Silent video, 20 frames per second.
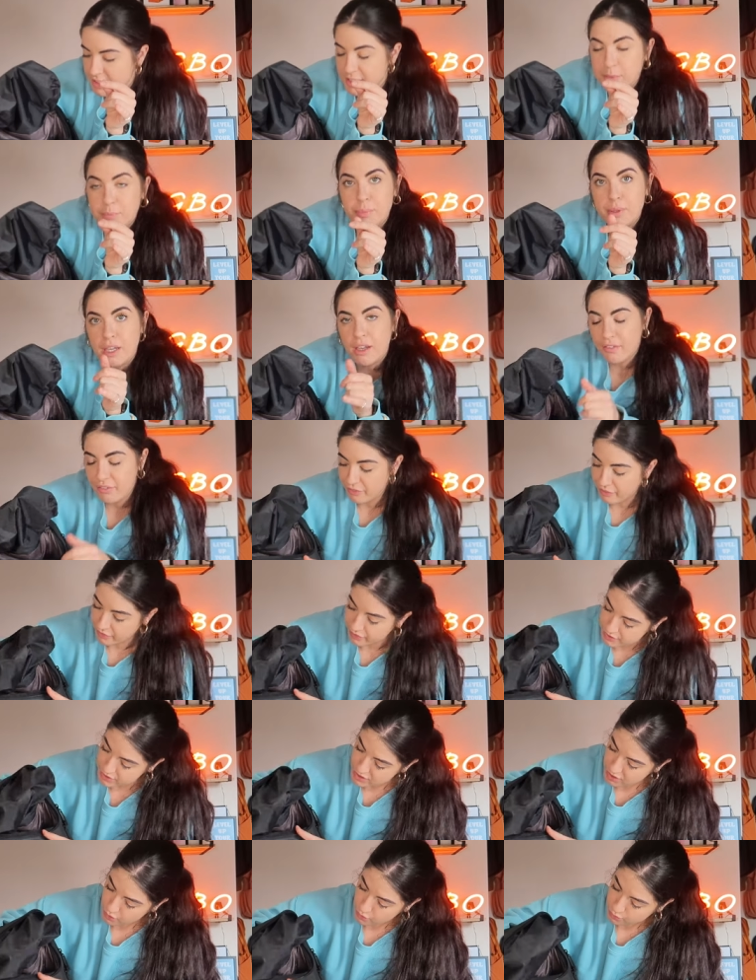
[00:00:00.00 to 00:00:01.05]
deep enough
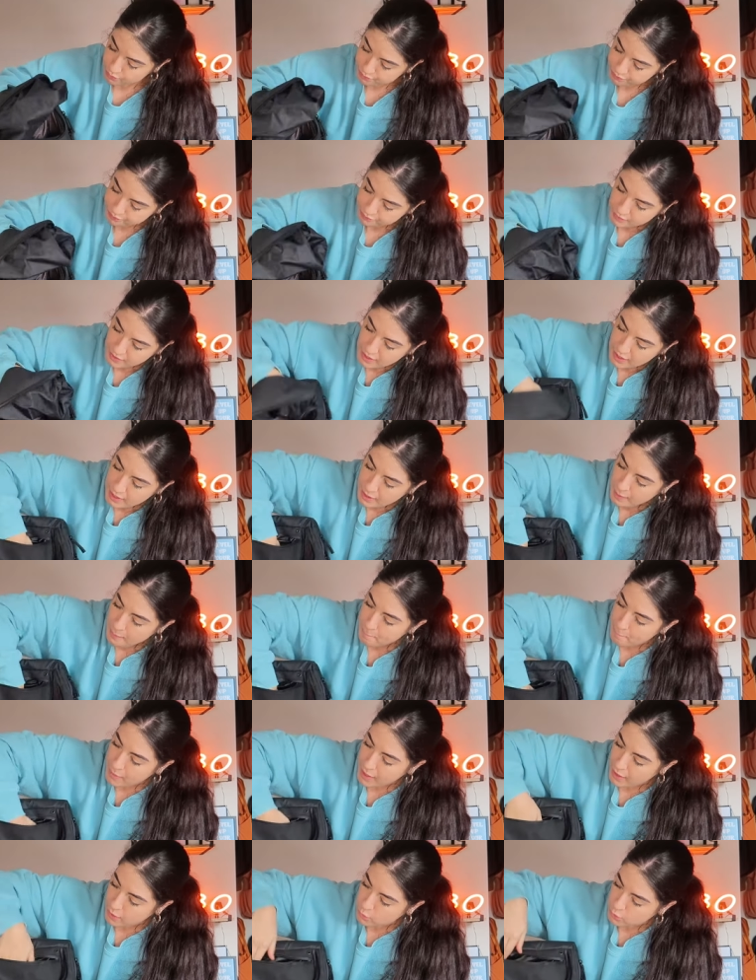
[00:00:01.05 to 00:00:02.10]
so
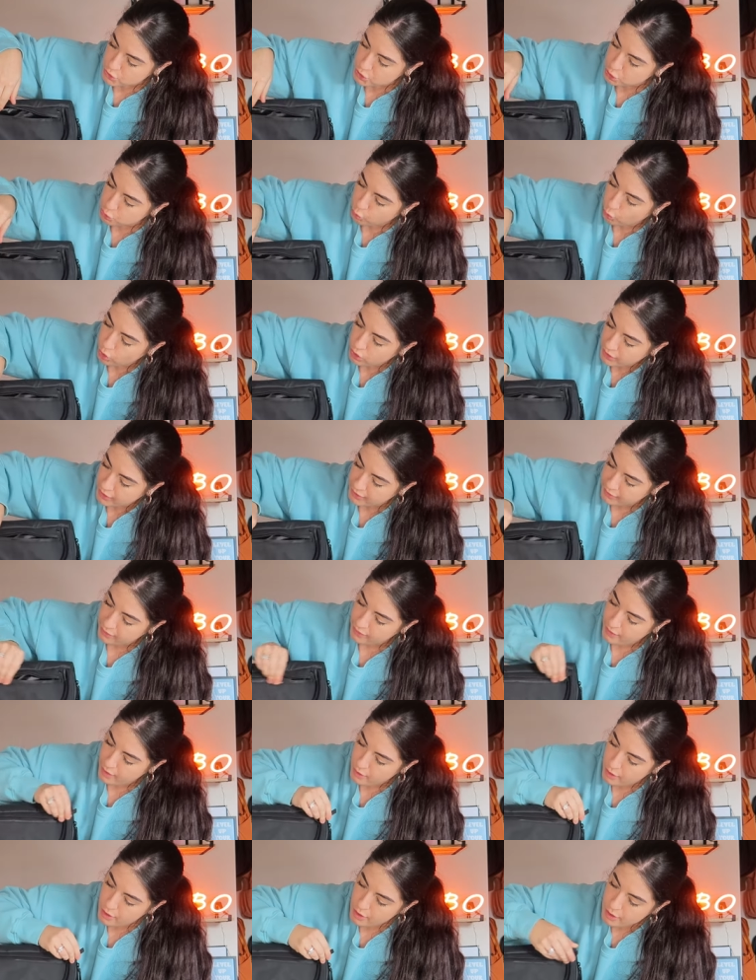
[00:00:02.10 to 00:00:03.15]
pack what you want in
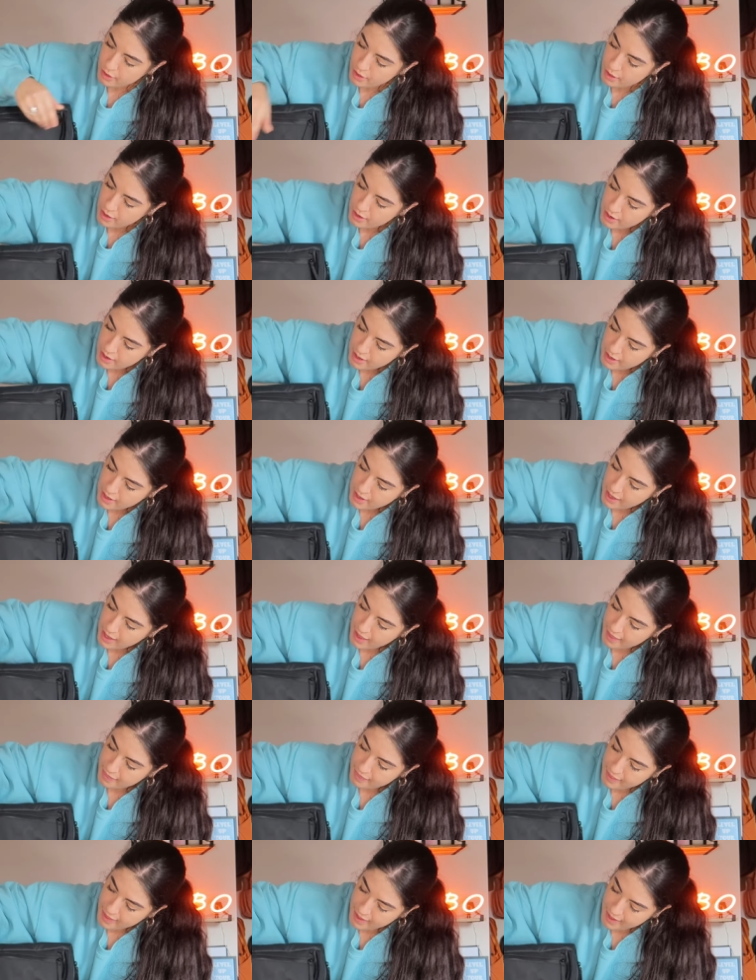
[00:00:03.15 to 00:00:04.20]
there
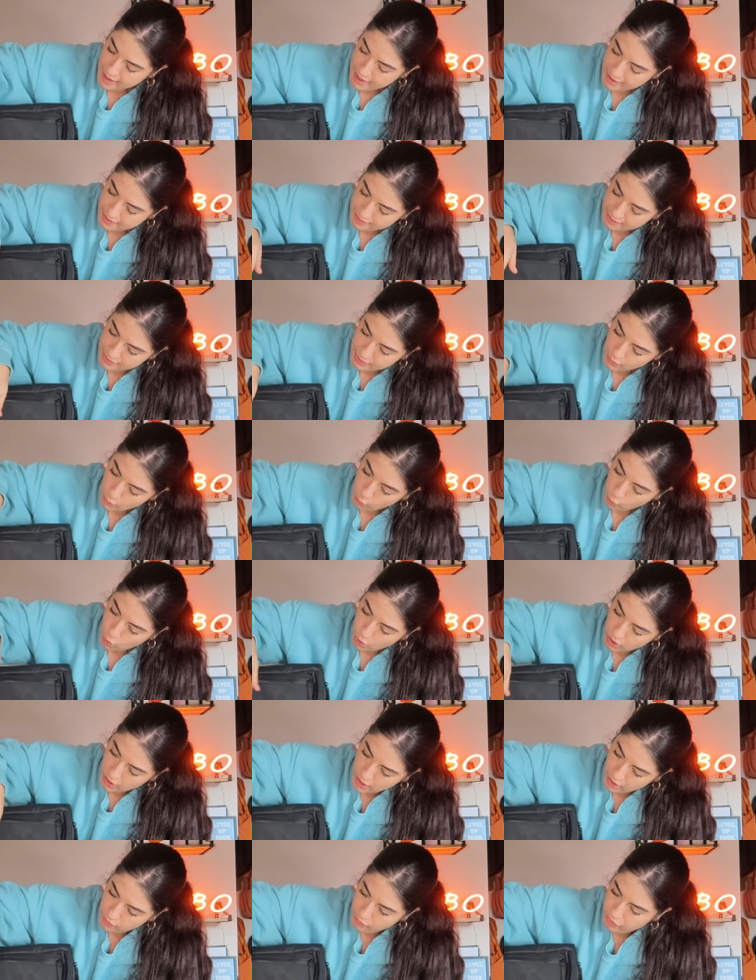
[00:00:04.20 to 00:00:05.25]
and then the
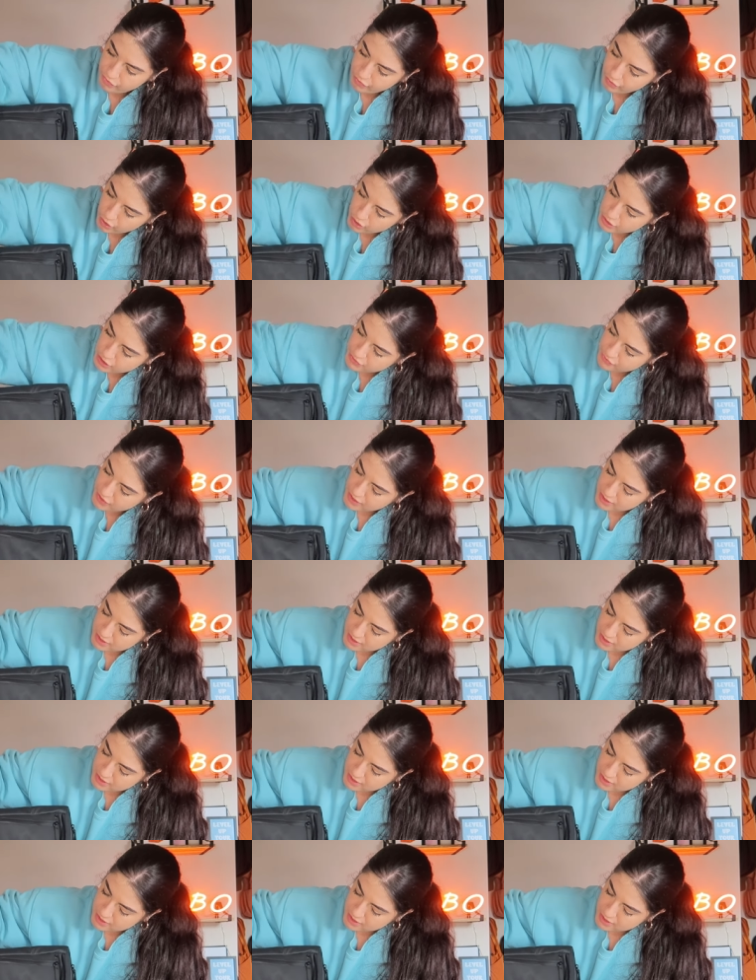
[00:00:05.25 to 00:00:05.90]
one in front of